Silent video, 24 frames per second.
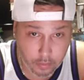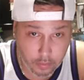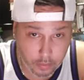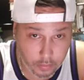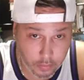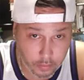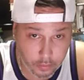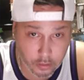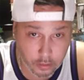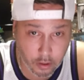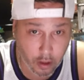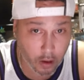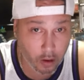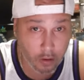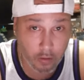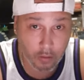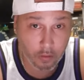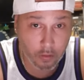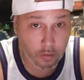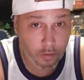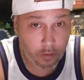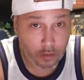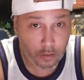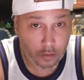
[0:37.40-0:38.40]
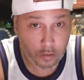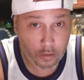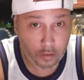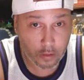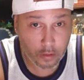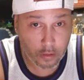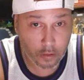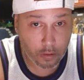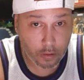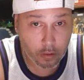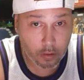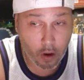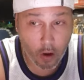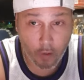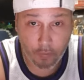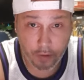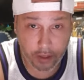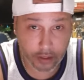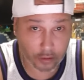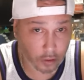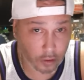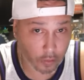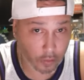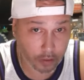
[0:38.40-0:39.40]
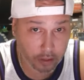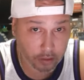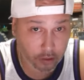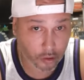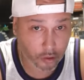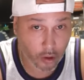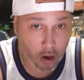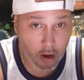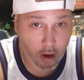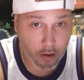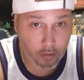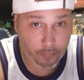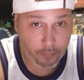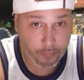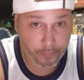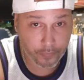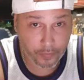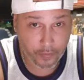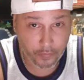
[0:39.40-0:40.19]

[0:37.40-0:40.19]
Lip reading: So COVID is only strong